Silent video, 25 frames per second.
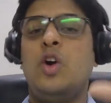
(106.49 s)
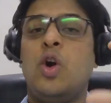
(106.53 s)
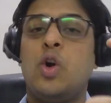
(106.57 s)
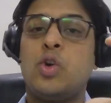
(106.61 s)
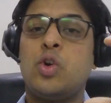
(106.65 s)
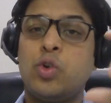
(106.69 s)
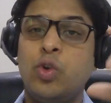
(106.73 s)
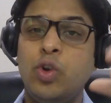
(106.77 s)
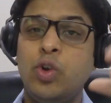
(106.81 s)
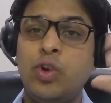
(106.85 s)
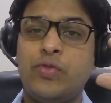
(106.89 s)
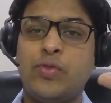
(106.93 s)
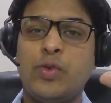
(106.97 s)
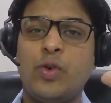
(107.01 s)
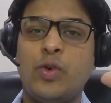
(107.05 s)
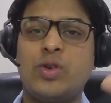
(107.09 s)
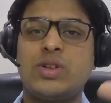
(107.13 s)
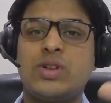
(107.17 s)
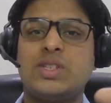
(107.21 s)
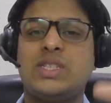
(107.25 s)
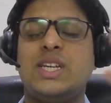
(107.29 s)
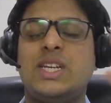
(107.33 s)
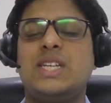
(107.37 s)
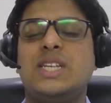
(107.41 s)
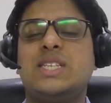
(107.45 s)
Rule
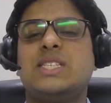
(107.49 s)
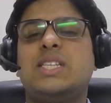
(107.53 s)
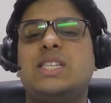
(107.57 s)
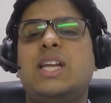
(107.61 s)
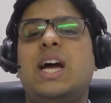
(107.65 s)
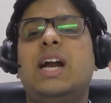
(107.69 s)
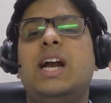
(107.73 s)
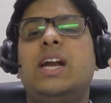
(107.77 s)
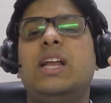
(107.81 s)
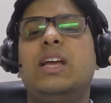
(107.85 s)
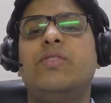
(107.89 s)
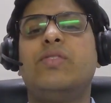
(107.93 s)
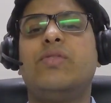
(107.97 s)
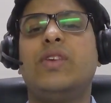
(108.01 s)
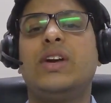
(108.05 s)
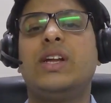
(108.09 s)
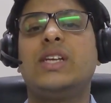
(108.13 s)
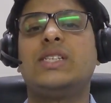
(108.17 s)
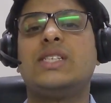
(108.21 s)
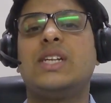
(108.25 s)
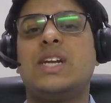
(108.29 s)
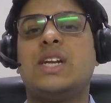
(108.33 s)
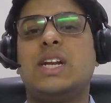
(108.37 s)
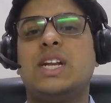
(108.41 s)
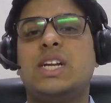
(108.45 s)
4 says that if it
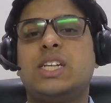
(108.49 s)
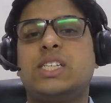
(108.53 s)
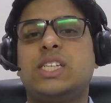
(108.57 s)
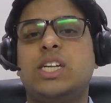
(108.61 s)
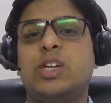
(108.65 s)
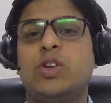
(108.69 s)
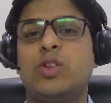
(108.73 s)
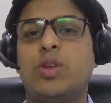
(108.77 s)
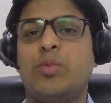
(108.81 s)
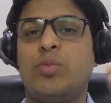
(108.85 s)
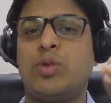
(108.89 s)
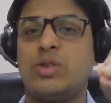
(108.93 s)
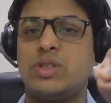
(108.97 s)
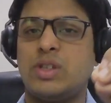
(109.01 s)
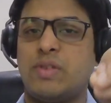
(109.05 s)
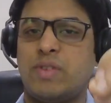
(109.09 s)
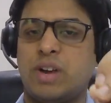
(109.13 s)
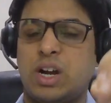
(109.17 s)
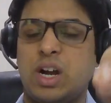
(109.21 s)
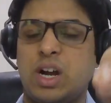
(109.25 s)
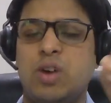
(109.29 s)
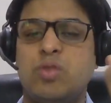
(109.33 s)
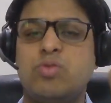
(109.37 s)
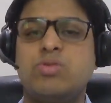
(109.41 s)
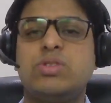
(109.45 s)
is in relation to the books of
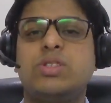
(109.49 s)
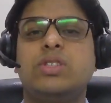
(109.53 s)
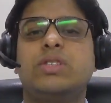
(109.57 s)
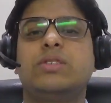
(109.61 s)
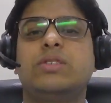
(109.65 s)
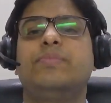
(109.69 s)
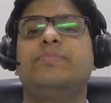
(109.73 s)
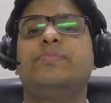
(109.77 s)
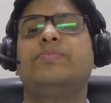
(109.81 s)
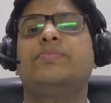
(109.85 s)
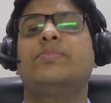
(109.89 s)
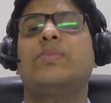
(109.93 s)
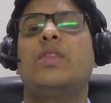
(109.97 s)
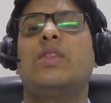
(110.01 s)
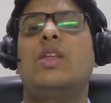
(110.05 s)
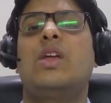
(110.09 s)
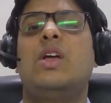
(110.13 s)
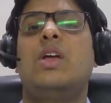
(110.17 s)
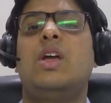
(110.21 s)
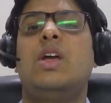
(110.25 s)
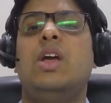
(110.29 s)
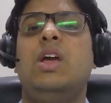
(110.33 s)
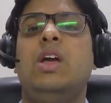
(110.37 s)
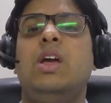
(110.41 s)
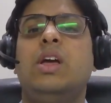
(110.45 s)
accounts,
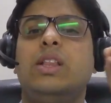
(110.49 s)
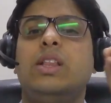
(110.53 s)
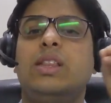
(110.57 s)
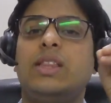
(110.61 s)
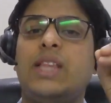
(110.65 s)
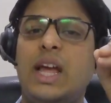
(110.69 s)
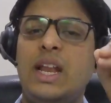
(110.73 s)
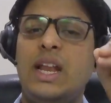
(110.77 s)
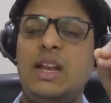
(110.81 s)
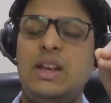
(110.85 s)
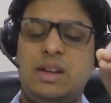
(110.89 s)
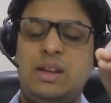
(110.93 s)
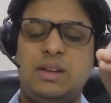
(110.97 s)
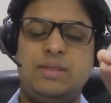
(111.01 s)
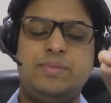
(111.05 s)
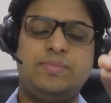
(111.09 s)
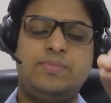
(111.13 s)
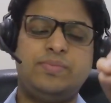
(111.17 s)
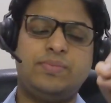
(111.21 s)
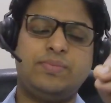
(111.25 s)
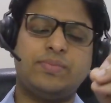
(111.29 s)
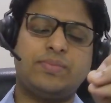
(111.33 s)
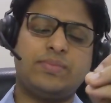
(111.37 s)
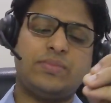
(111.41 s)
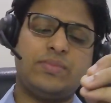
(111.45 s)
then
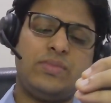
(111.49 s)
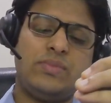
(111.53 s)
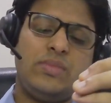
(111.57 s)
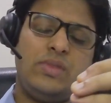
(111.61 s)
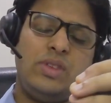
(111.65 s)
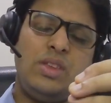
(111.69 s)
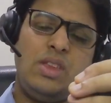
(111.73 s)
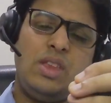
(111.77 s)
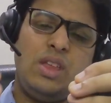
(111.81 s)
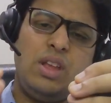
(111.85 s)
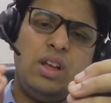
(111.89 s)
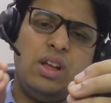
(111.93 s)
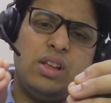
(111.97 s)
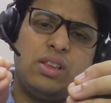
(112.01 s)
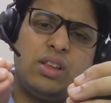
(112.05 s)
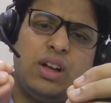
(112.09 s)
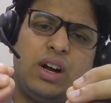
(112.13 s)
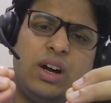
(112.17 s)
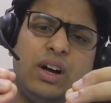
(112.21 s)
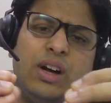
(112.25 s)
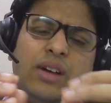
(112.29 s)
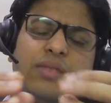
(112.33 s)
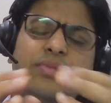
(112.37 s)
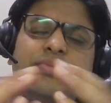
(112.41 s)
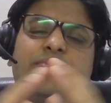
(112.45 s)
the